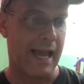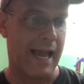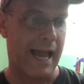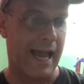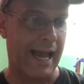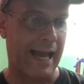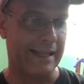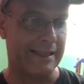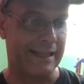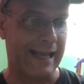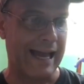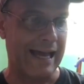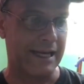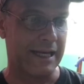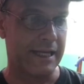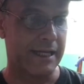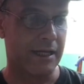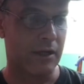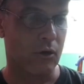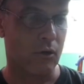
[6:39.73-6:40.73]
And
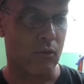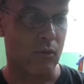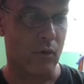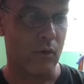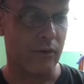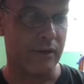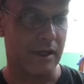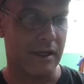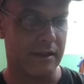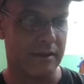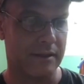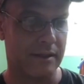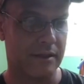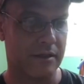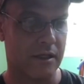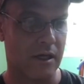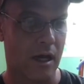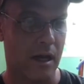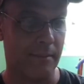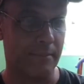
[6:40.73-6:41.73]
that eager Rodian
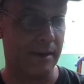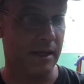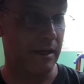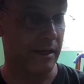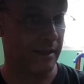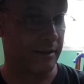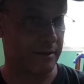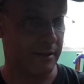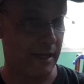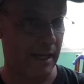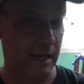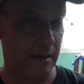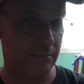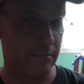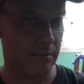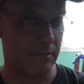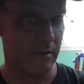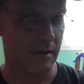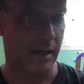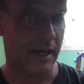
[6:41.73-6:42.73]
did come in at
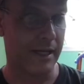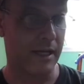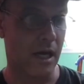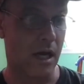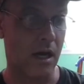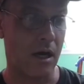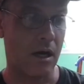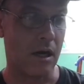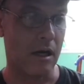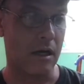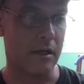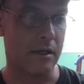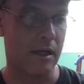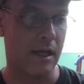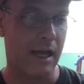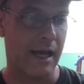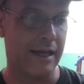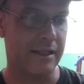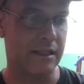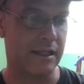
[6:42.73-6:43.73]
them, and hard,
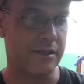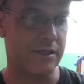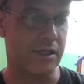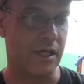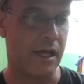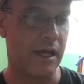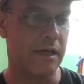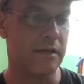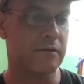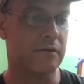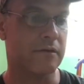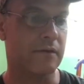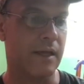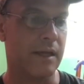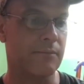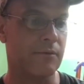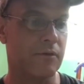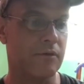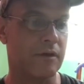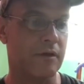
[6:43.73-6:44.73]
and the Jade
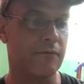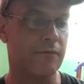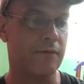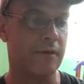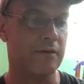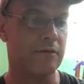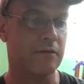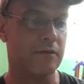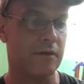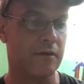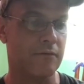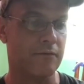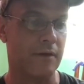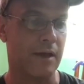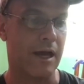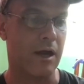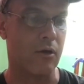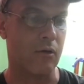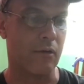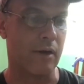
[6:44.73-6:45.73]
Sabre defensive
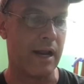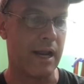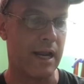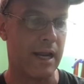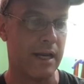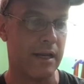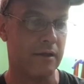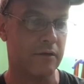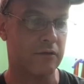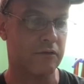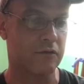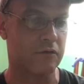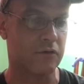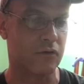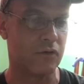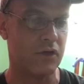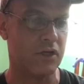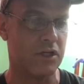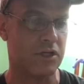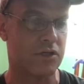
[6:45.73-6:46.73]
array
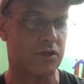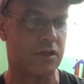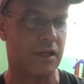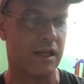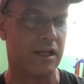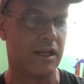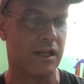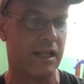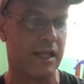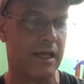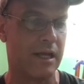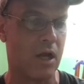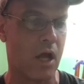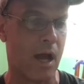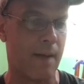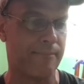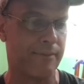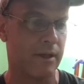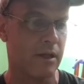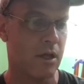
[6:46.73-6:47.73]
screeched and lit
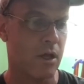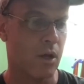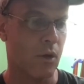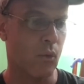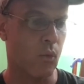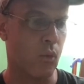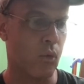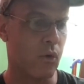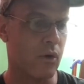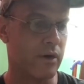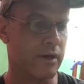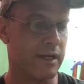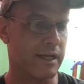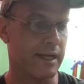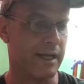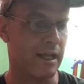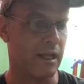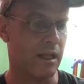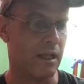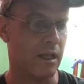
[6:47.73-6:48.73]
up,
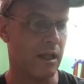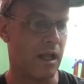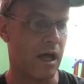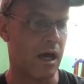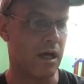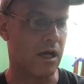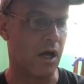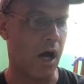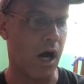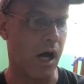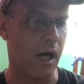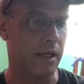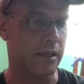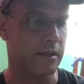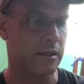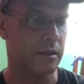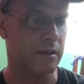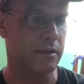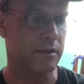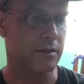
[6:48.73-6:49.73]
warning and lock on.
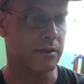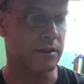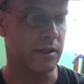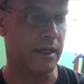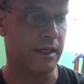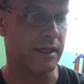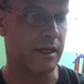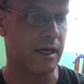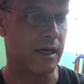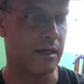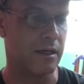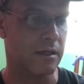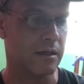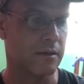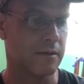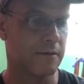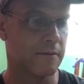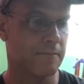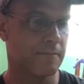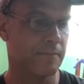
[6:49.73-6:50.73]
"Jaina,"
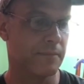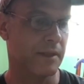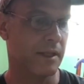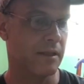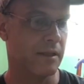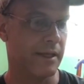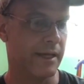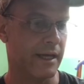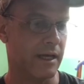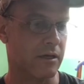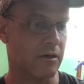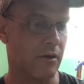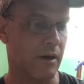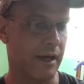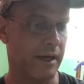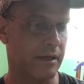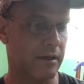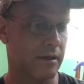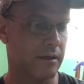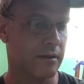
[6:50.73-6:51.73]
Leia
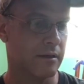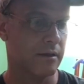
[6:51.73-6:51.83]
cried.